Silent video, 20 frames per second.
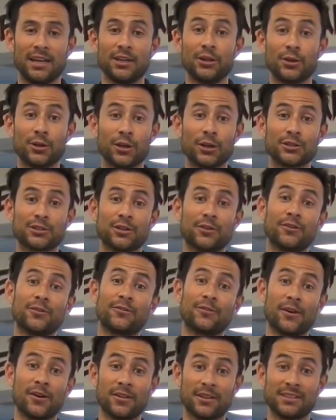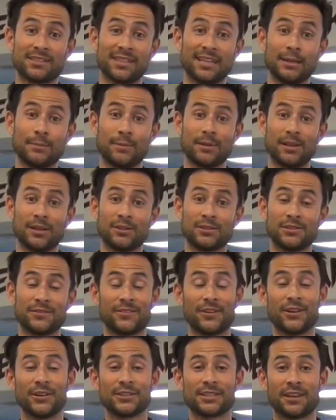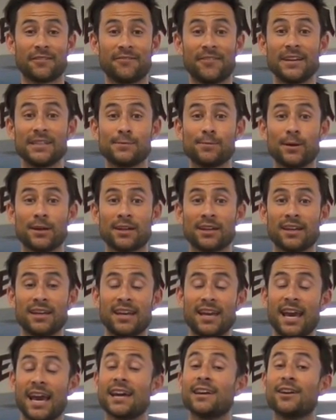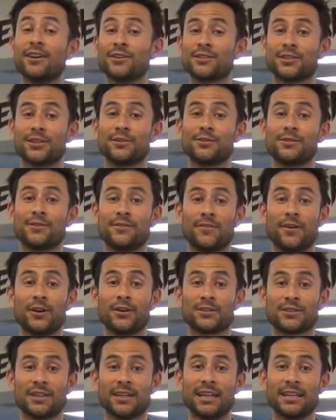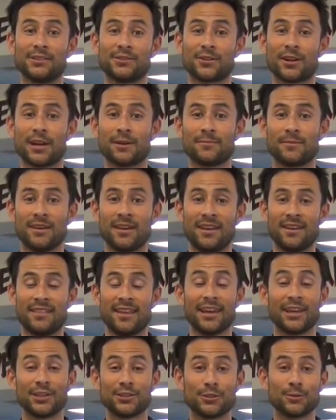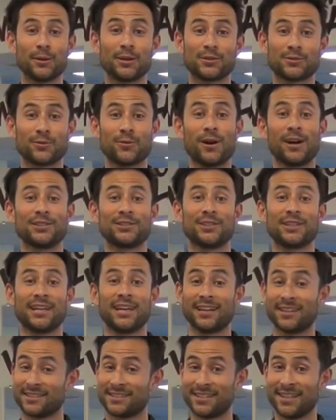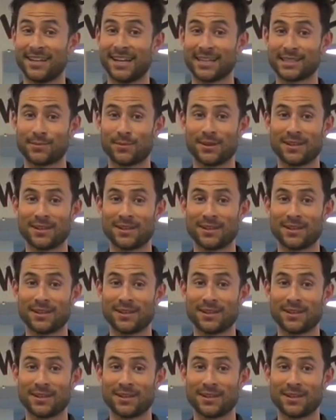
You could also follow this link below to follow us at Facebook and also to follow us on Instagram. Thank you so much for watching, and I'll see you next